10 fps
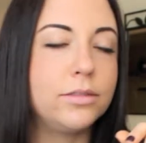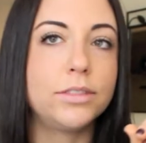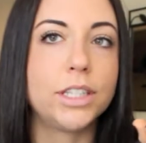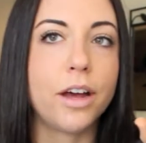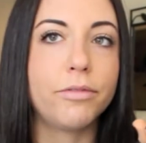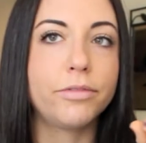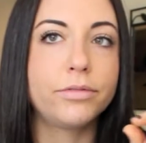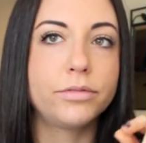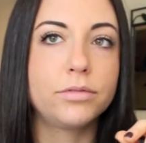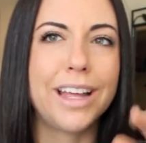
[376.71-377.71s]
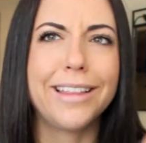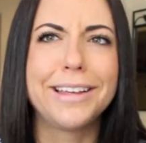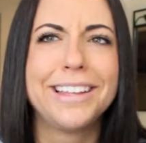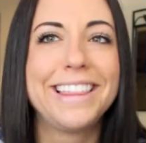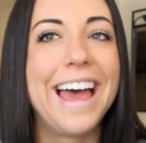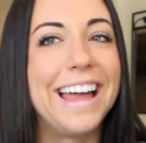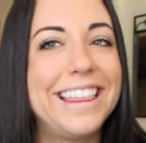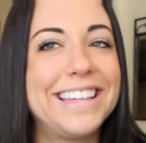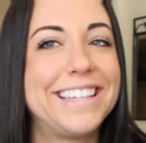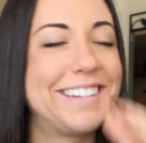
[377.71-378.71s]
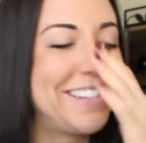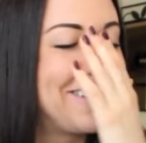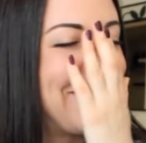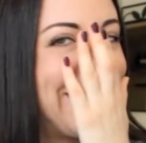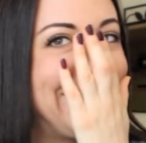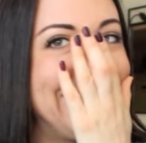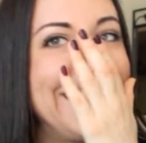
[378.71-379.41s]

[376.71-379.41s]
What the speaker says: stuff. Not like that, that sounds so bad.